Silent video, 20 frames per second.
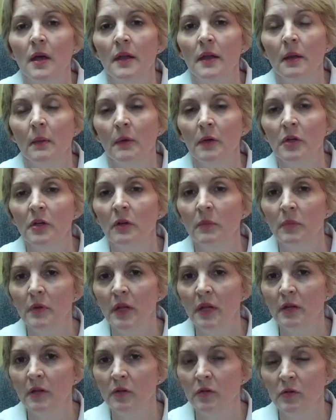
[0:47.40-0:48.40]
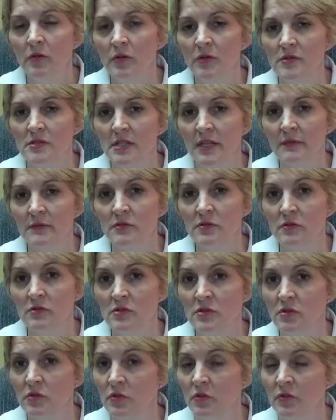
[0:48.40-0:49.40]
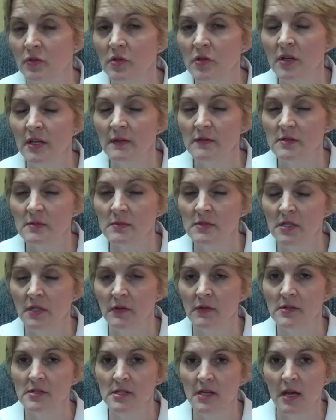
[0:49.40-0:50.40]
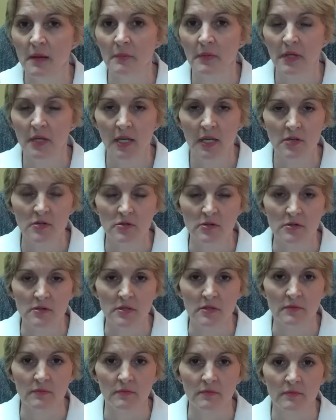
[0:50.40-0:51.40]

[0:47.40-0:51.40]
Now when your blood glucose levels are skewed, you can have some serious complications.